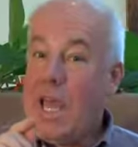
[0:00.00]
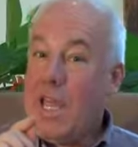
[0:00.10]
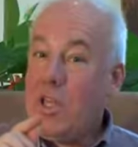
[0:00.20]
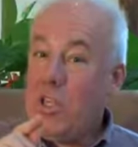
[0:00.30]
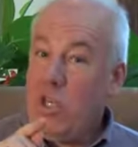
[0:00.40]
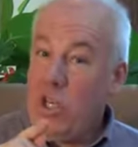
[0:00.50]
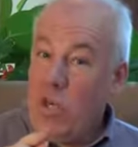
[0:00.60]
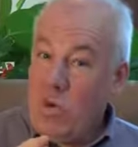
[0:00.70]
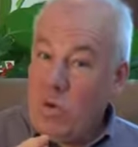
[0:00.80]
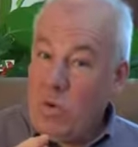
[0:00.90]
and
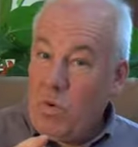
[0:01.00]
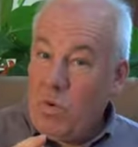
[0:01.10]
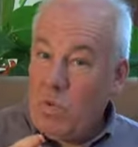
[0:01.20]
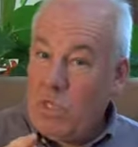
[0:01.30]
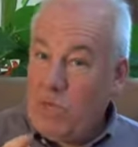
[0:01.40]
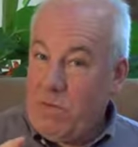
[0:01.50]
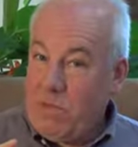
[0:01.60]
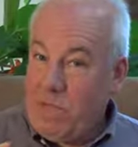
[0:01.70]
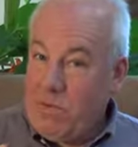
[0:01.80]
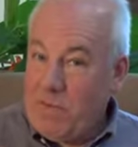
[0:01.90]
you shall
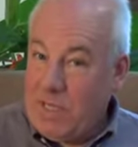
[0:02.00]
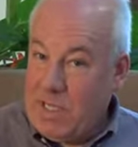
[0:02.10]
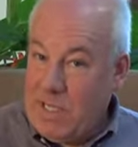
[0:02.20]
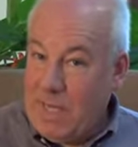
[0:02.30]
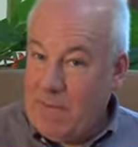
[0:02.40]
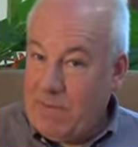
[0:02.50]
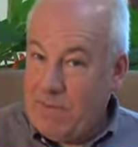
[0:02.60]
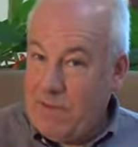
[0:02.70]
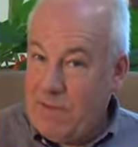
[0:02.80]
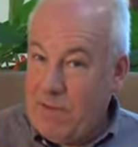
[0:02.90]
receive the
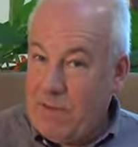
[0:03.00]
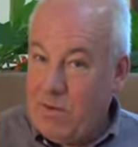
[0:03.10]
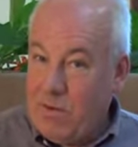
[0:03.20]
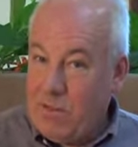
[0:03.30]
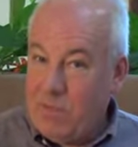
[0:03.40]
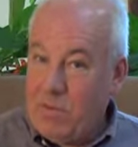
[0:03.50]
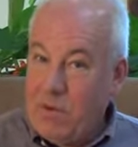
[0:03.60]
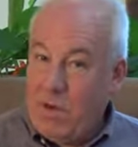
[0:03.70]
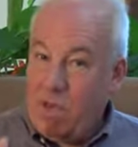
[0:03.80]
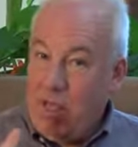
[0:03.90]
gift of the Holy
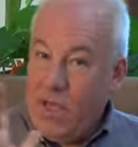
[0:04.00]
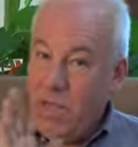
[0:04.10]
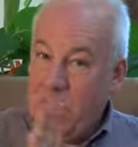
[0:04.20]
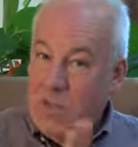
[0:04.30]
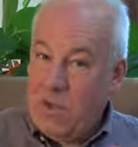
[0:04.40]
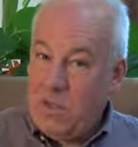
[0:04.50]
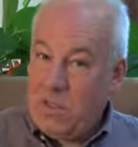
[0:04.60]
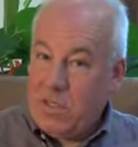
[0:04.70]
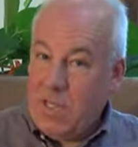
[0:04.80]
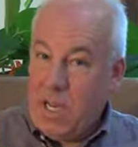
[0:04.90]
Spirit. There's your
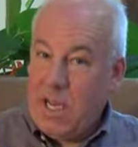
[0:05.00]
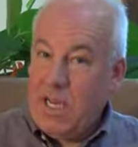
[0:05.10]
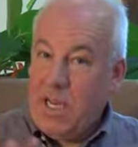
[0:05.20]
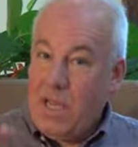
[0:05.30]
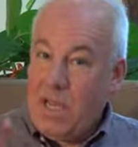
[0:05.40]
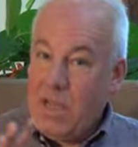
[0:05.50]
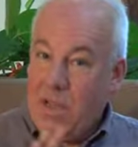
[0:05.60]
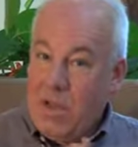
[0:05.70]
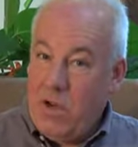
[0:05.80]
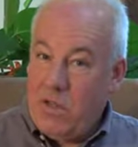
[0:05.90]
sign.
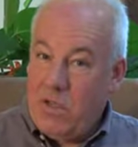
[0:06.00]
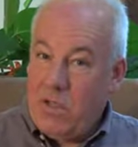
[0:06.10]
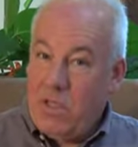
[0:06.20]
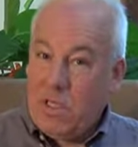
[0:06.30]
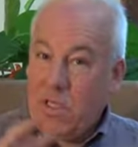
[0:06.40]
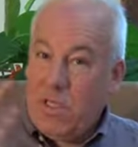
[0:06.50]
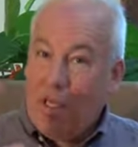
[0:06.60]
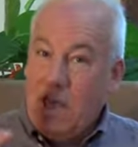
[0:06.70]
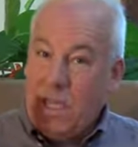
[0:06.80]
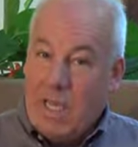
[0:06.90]
There's your seal.
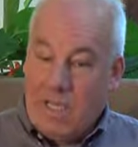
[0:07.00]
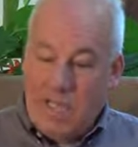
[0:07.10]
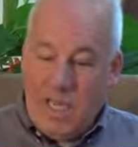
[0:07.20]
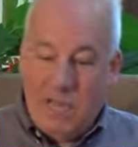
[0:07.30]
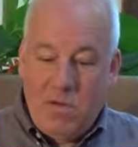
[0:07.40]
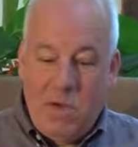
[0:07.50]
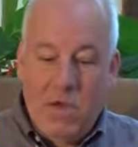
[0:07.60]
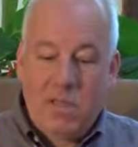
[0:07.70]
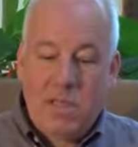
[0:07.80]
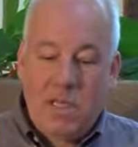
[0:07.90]
God takes away
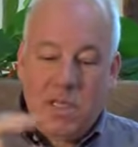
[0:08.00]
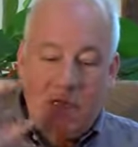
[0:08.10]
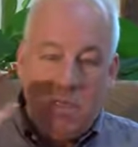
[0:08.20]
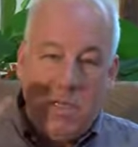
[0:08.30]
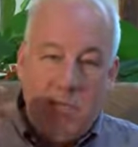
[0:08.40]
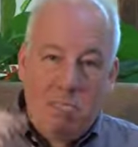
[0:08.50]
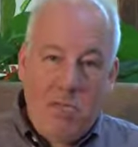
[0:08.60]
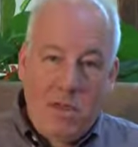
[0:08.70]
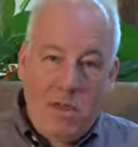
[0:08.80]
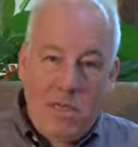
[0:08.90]
our sins,
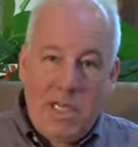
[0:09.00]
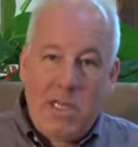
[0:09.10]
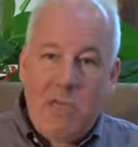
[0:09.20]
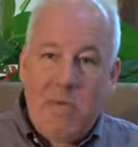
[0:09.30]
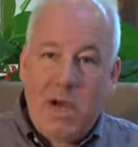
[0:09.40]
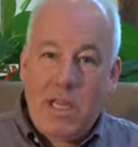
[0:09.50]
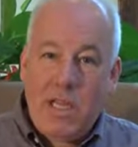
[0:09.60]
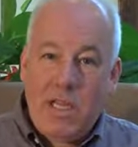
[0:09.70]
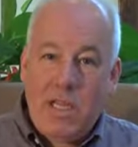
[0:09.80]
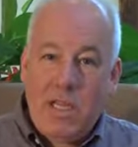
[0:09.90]
buries that dead
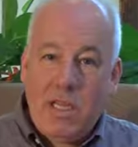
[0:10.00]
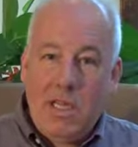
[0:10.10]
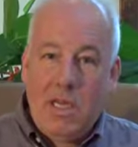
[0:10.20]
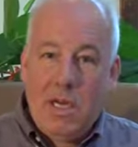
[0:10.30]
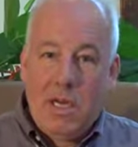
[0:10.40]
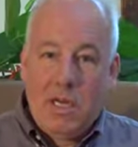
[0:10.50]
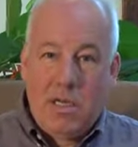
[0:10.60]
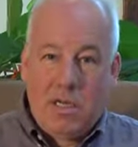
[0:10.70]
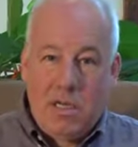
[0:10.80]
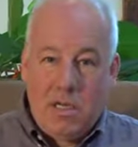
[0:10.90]
body uh,
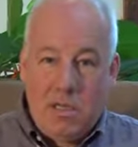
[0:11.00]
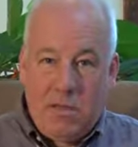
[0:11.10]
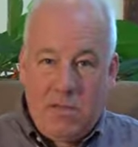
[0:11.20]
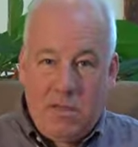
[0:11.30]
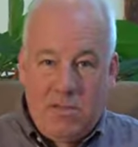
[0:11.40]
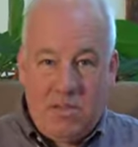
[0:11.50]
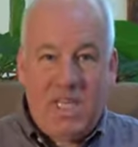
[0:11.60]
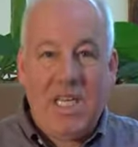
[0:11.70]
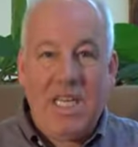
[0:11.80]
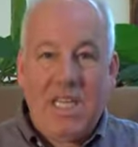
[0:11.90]
uh, of, of
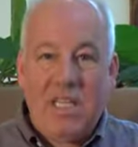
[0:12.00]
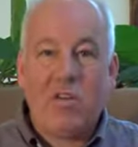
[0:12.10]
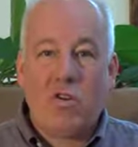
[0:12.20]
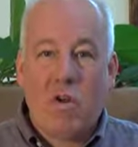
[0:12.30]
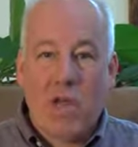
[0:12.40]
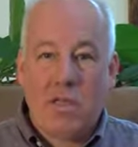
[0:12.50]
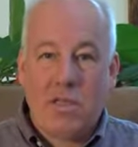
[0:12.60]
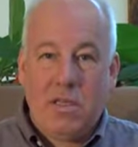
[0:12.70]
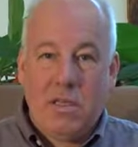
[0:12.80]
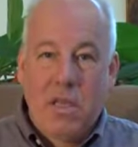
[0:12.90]
sin into
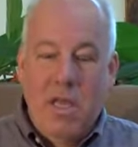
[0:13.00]
Christ,